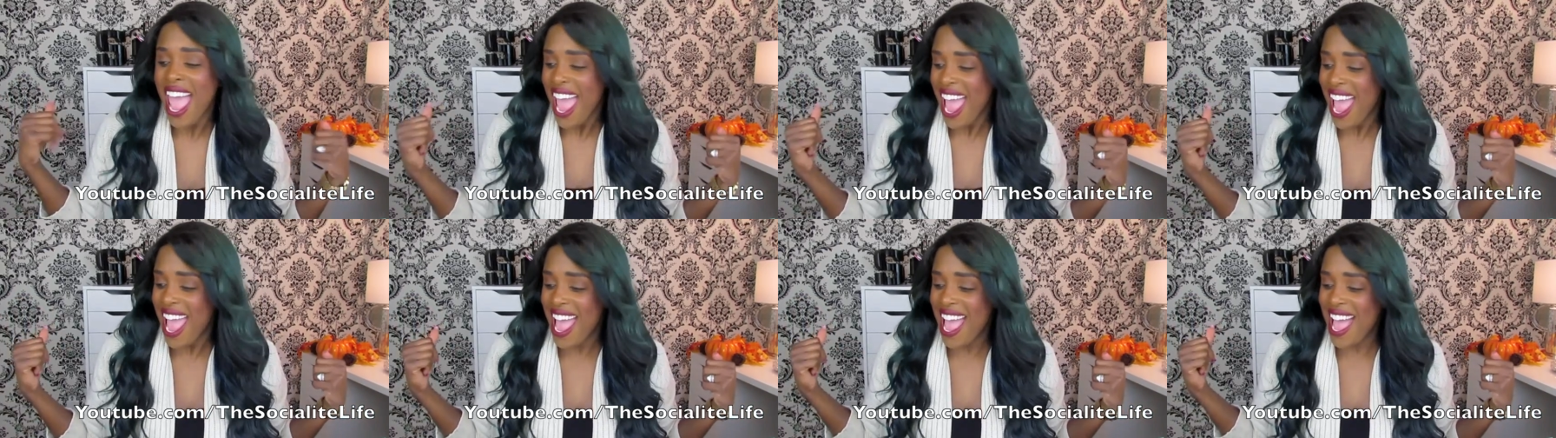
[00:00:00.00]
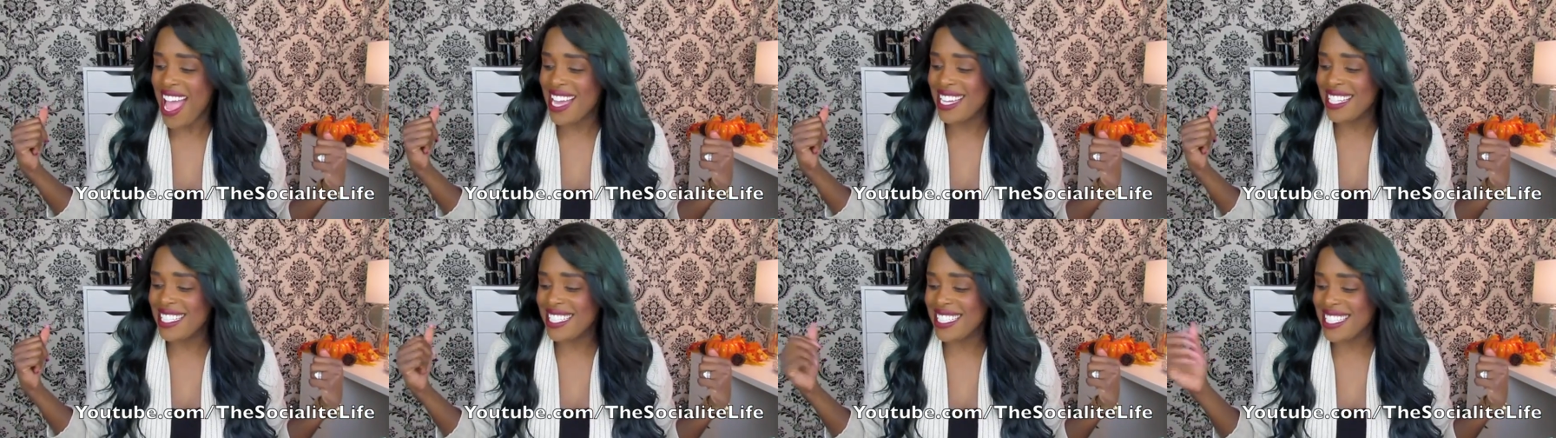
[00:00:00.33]

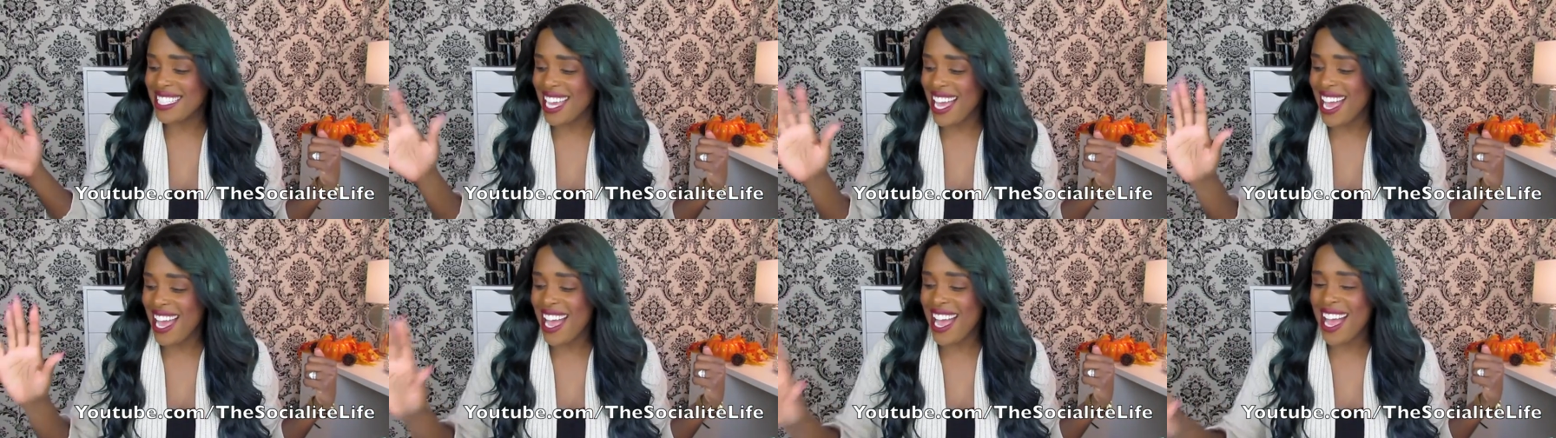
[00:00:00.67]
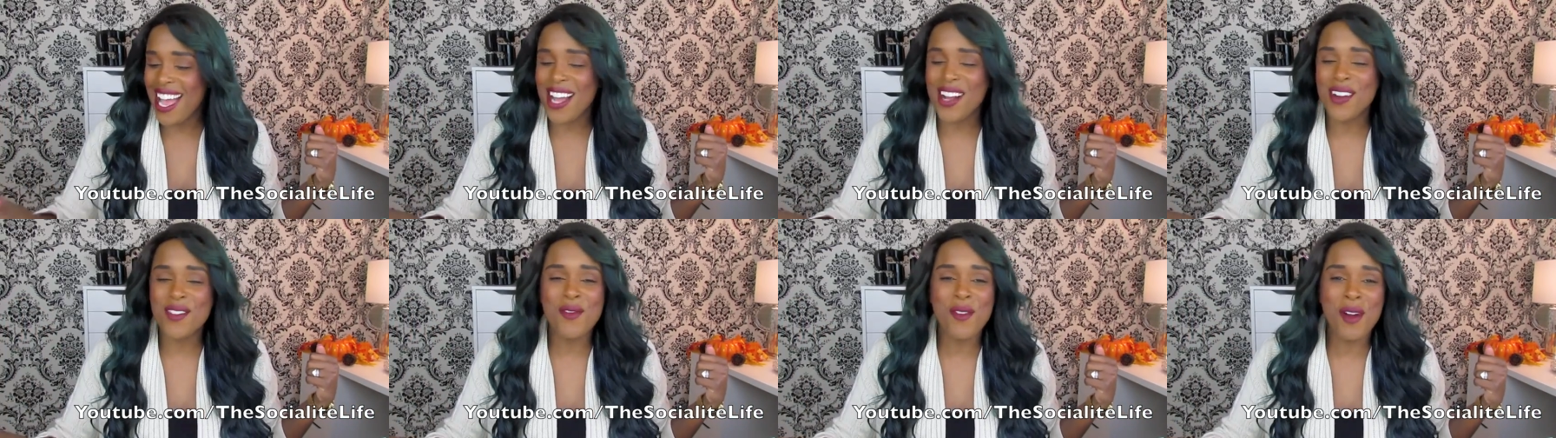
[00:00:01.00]
And
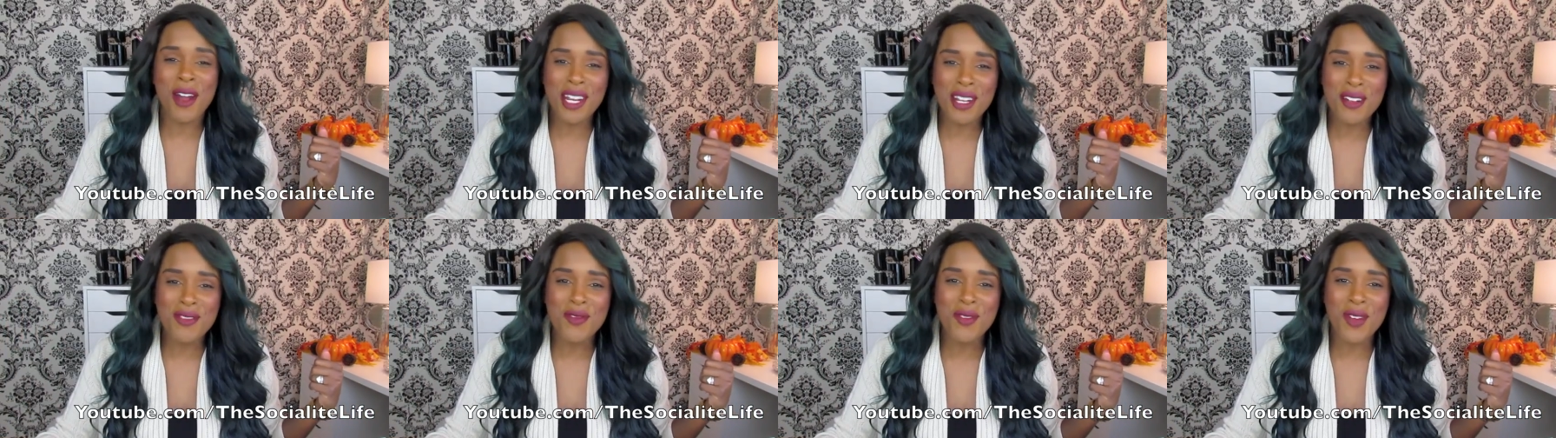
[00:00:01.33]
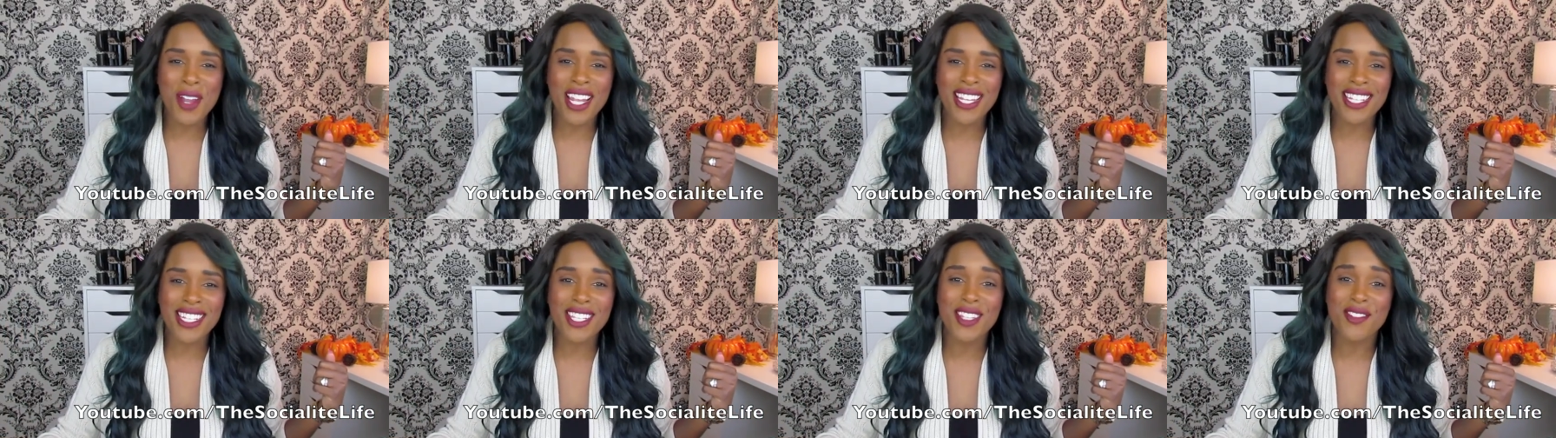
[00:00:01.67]
uh, one of
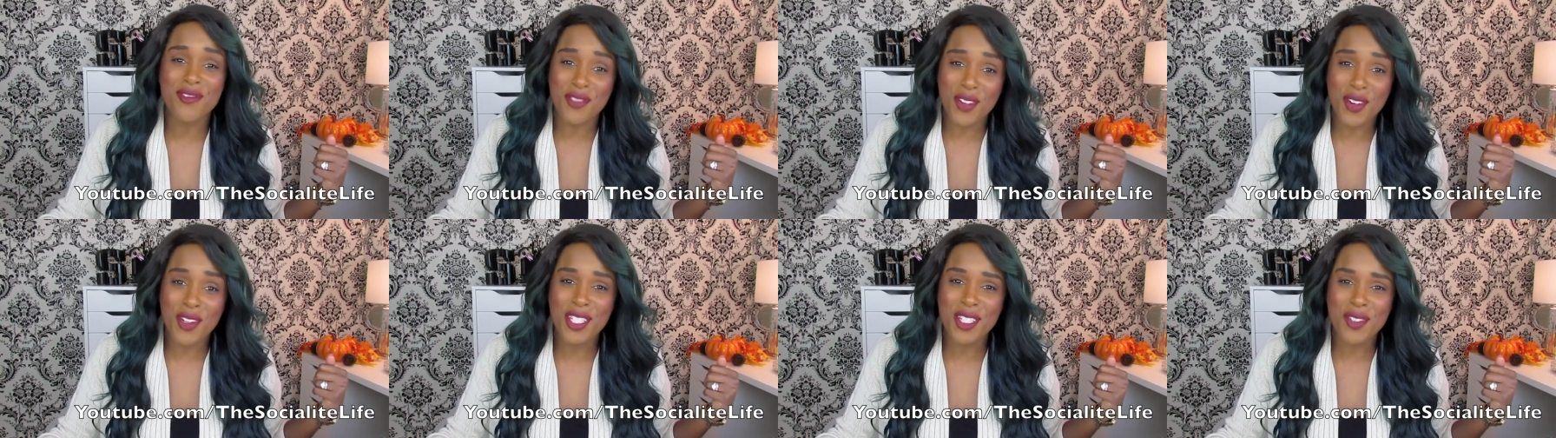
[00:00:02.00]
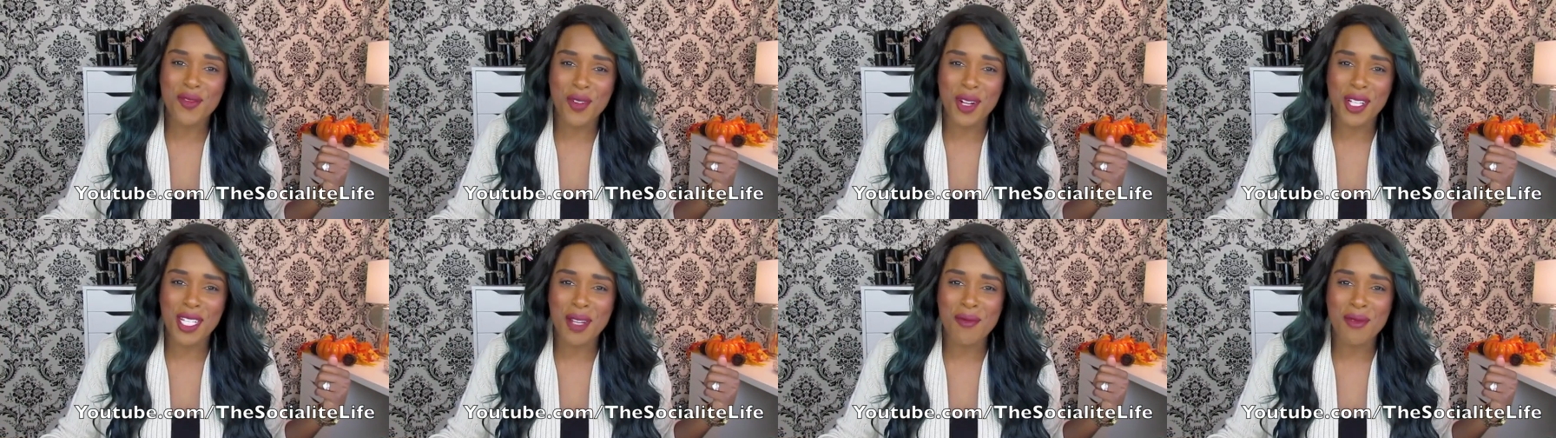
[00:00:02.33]
which, and the first
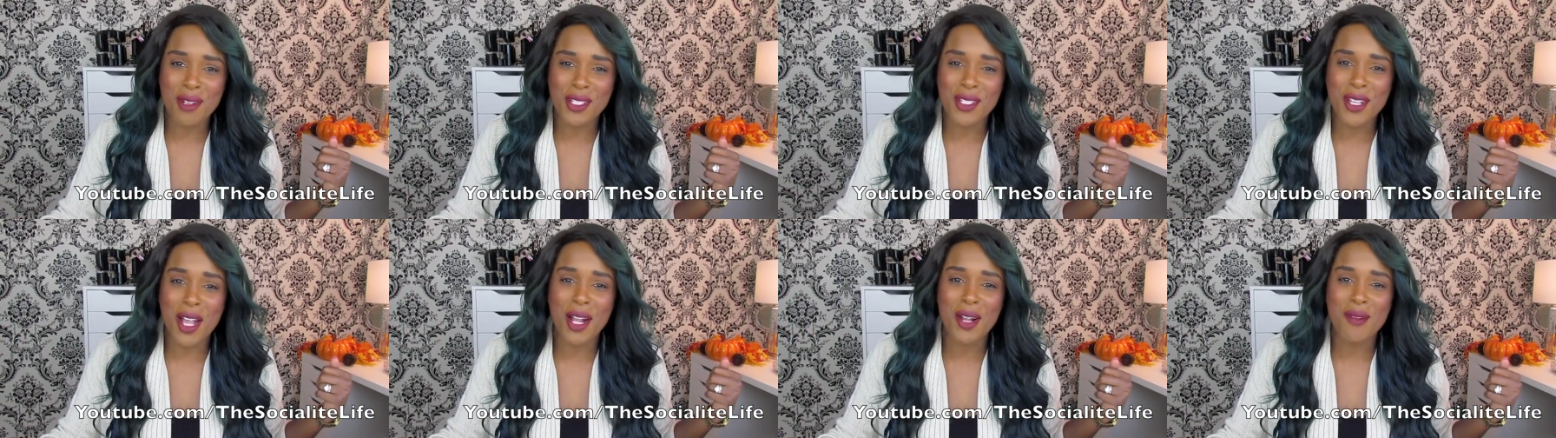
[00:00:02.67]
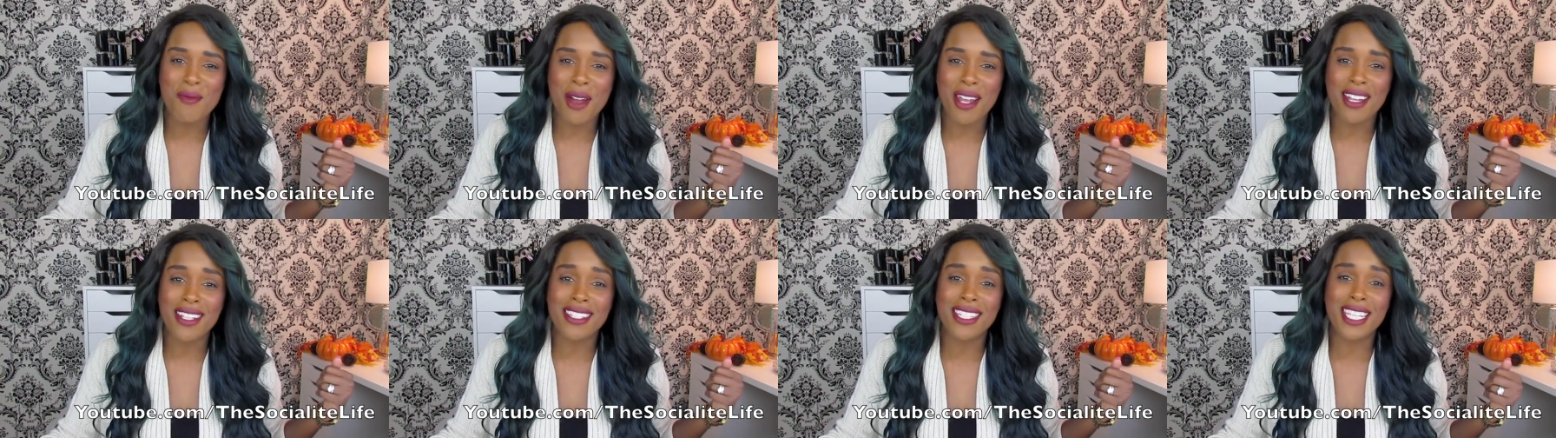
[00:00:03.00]
of which I'm going to talk
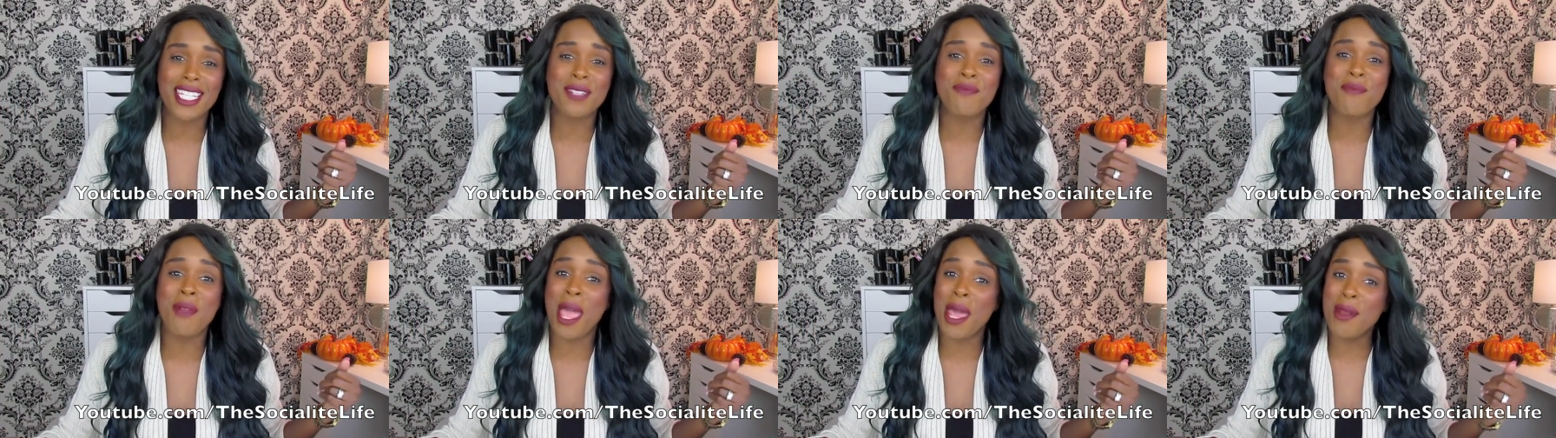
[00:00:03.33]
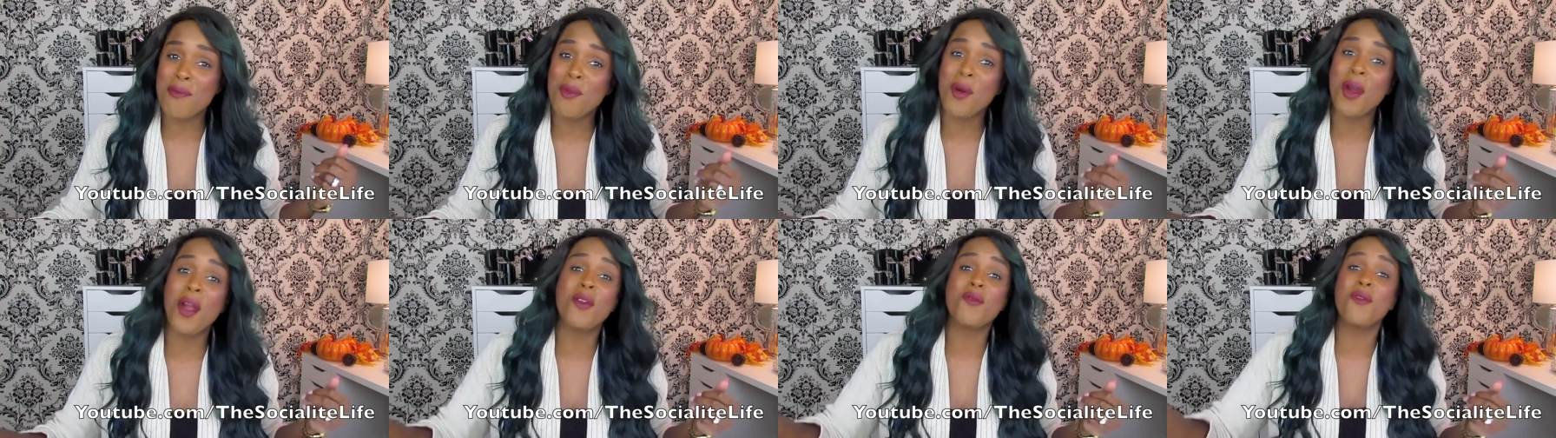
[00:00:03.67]
about, is this bad
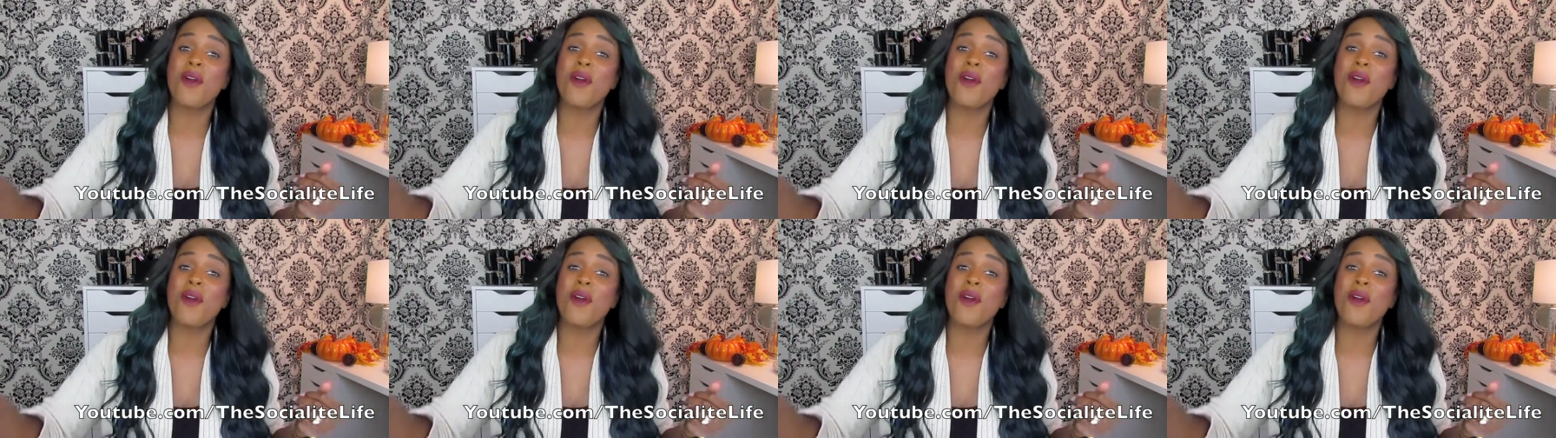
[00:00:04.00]
boy boy